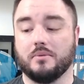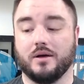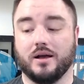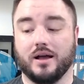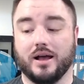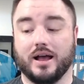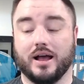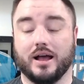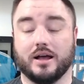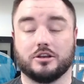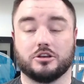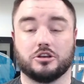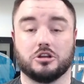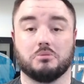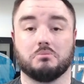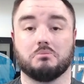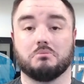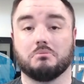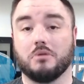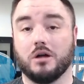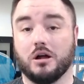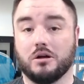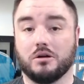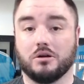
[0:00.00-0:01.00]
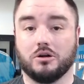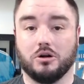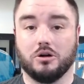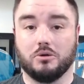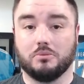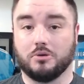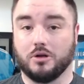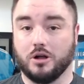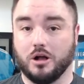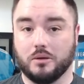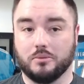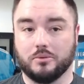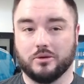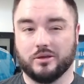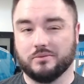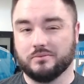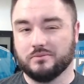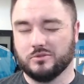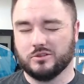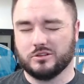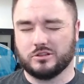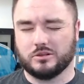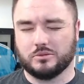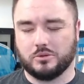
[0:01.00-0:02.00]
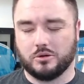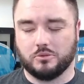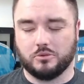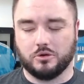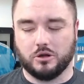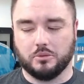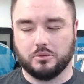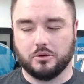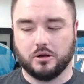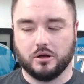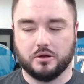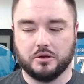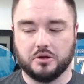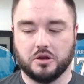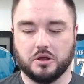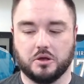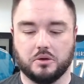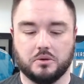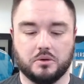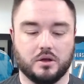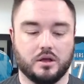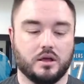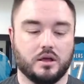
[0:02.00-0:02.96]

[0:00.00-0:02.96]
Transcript: Uh, tomorrow probably, what I'll probably do,